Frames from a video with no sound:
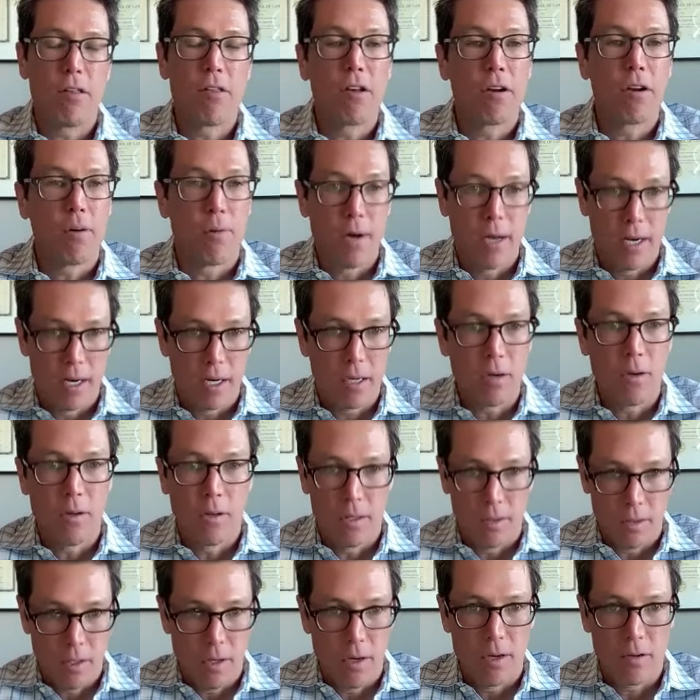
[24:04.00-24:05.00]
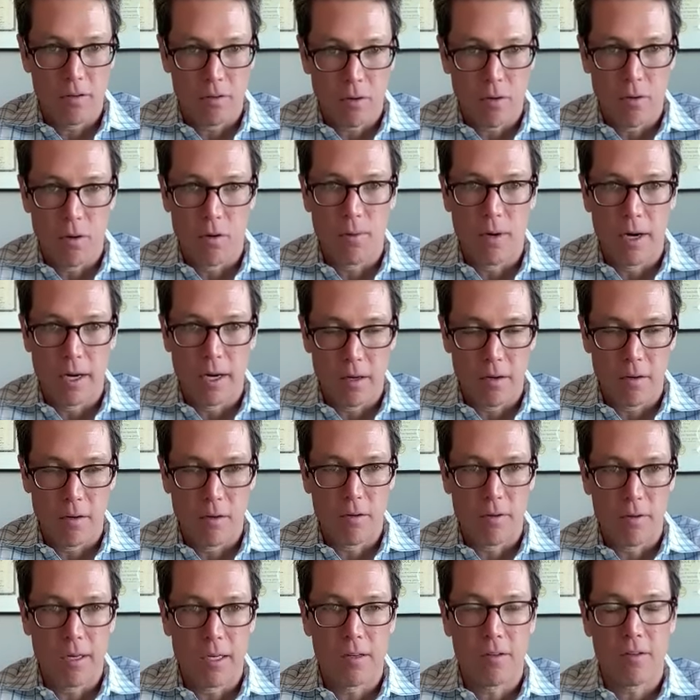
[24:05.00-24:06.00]
theoretical in law school, right? You're
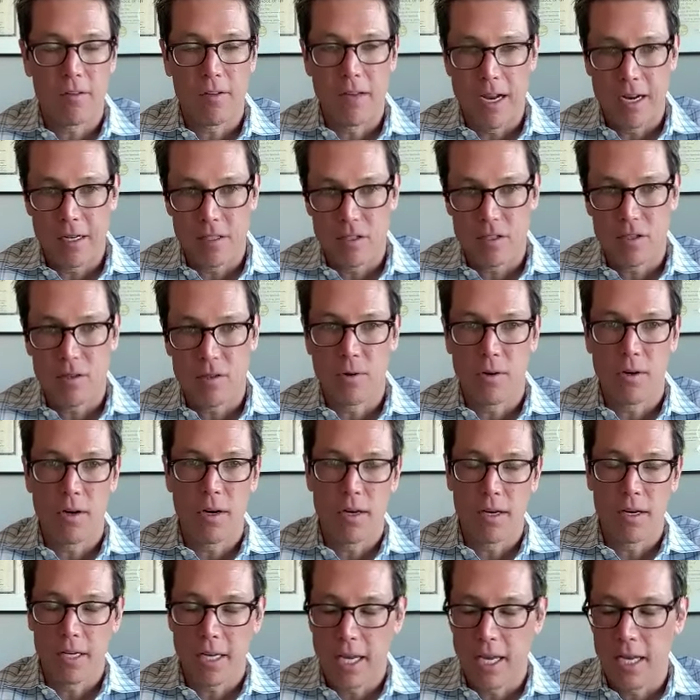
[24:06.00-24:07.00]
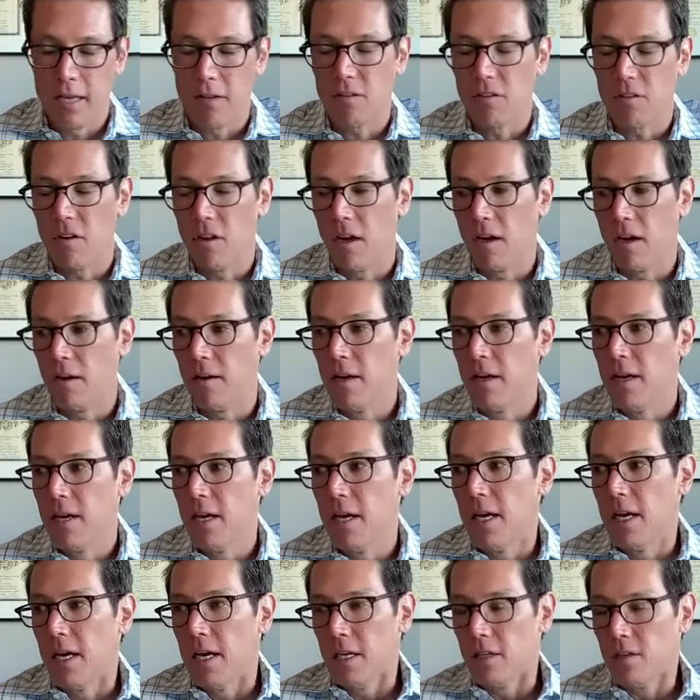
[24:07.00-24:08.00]
learning statutory and case law.
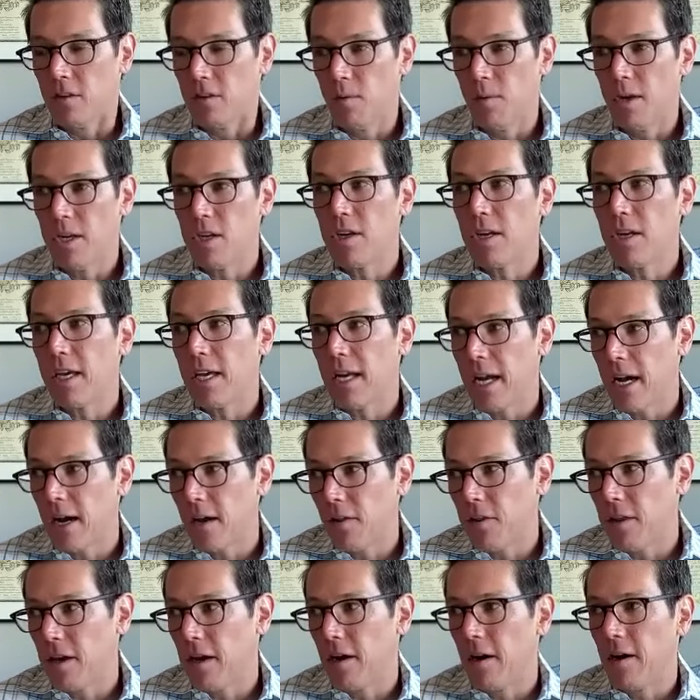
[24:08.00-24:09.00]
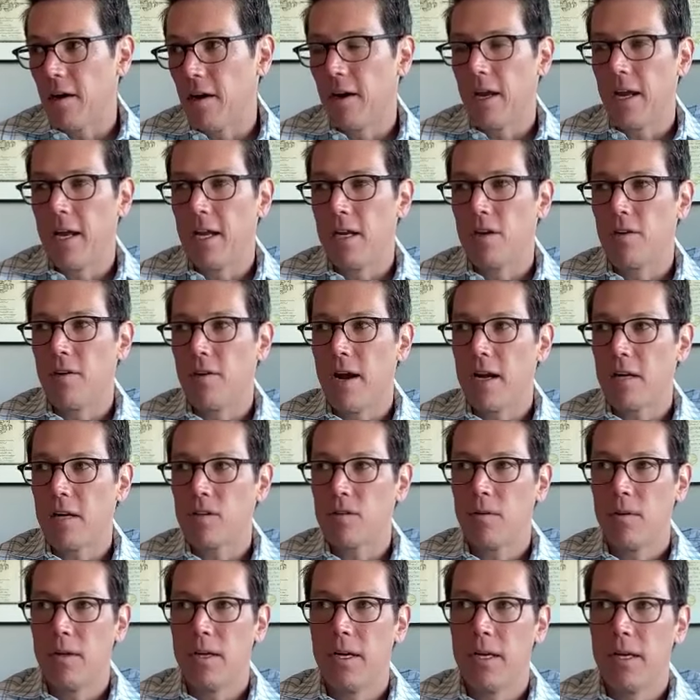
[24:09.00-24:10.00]
So when you get out there and you're
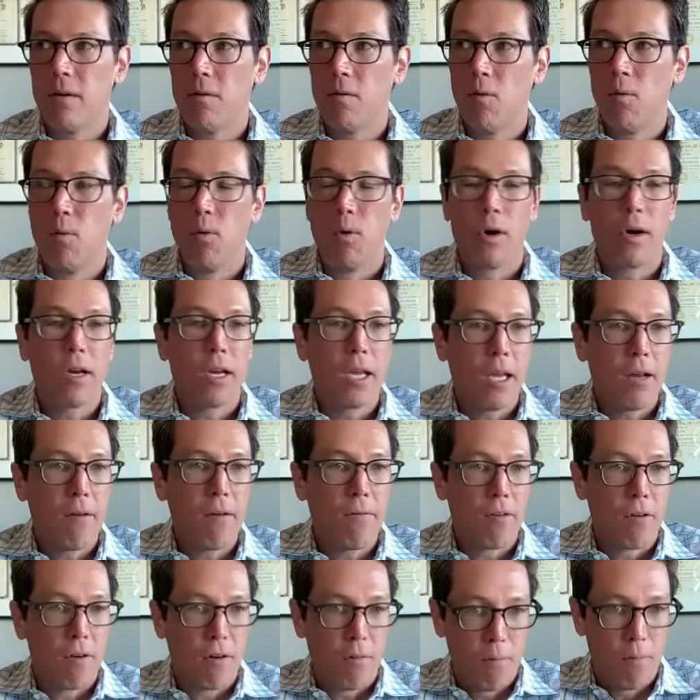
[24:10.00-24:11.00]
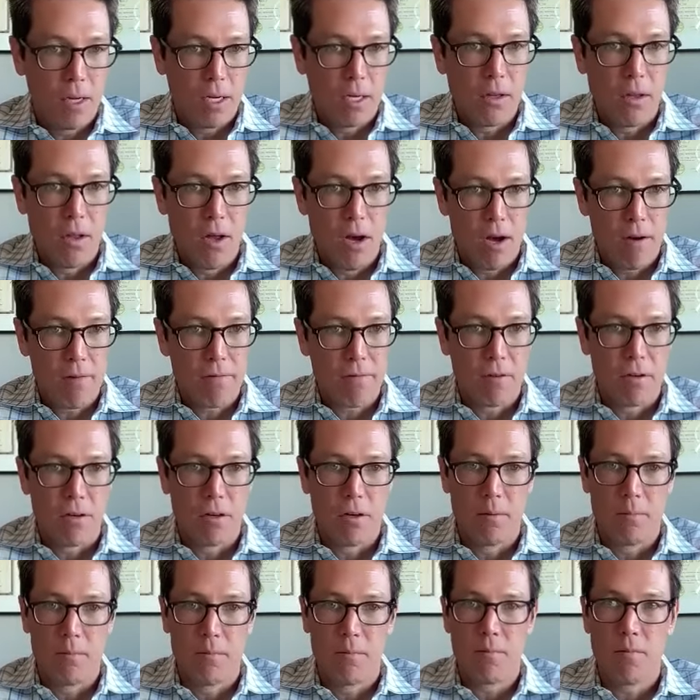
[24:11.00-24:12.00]
actually working for a big law
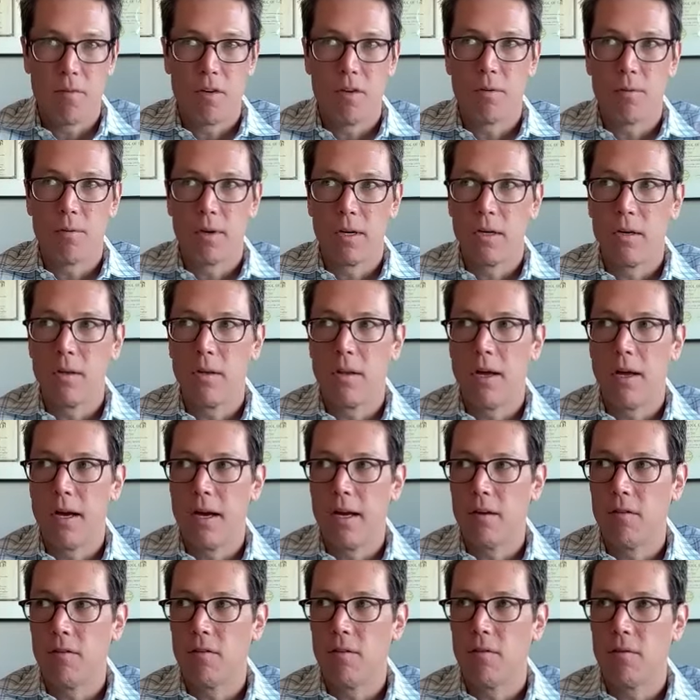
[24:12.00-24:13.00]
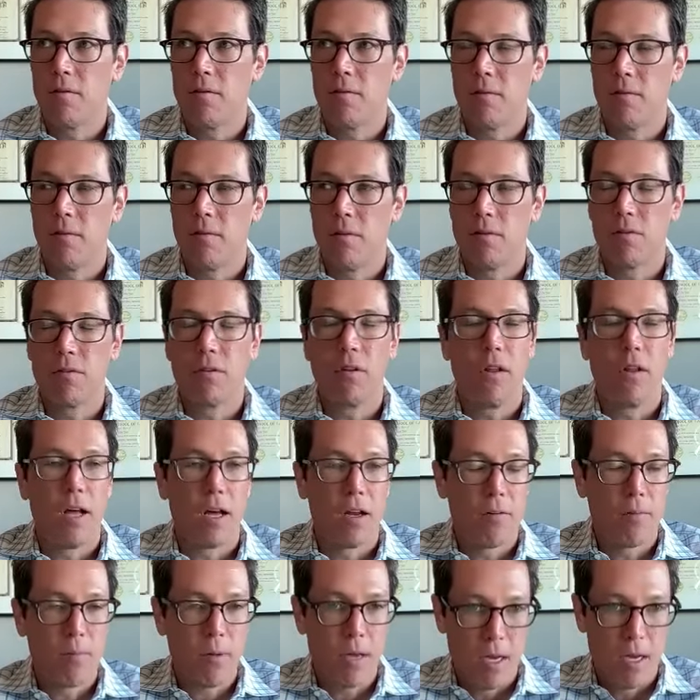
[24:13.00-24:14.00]
firm, you realize there's a
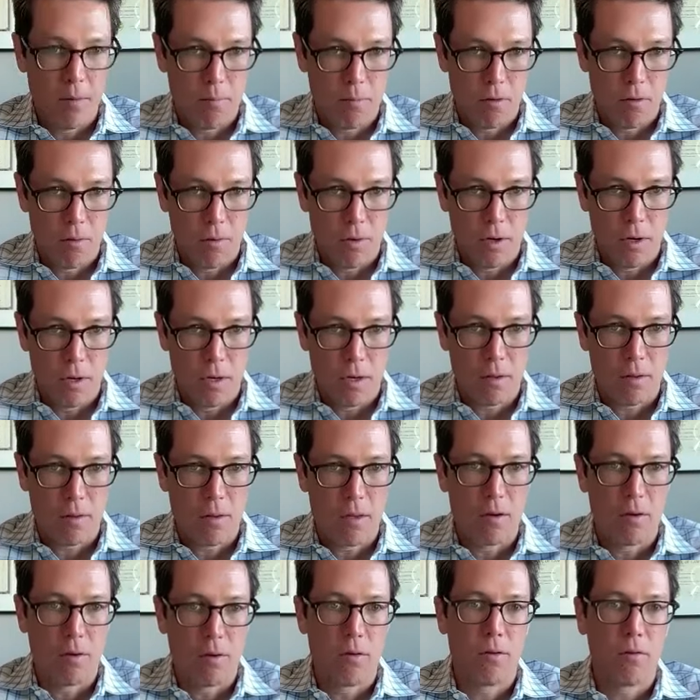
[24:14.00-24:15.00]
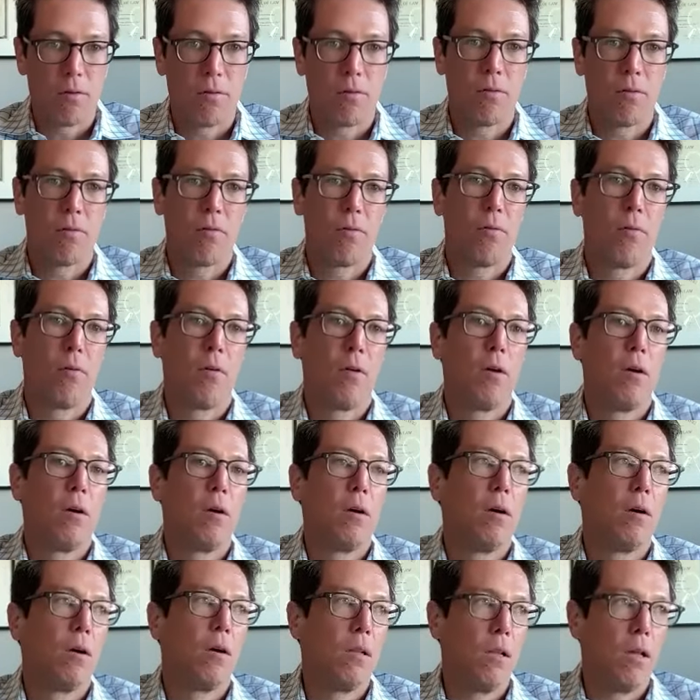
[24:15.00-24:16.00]
lot of paperwork, there's
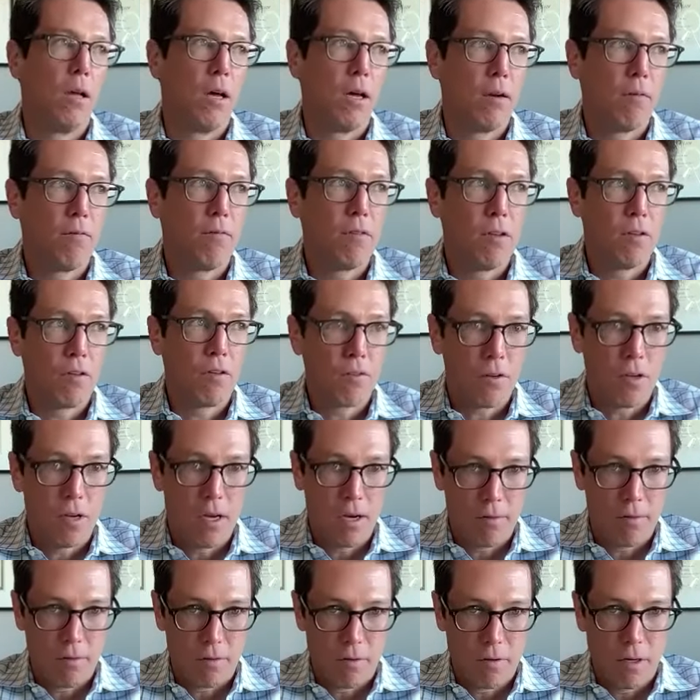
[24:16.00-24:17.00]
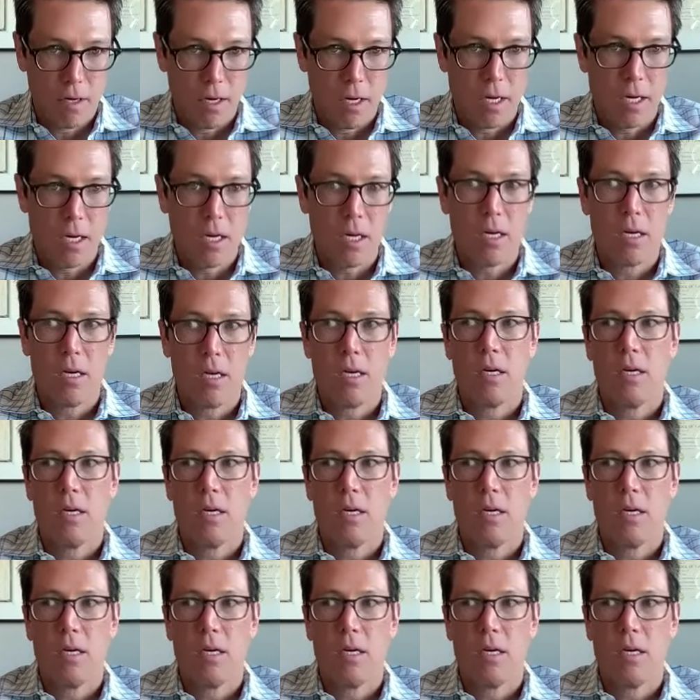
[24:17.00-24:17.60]
a lot of discovery.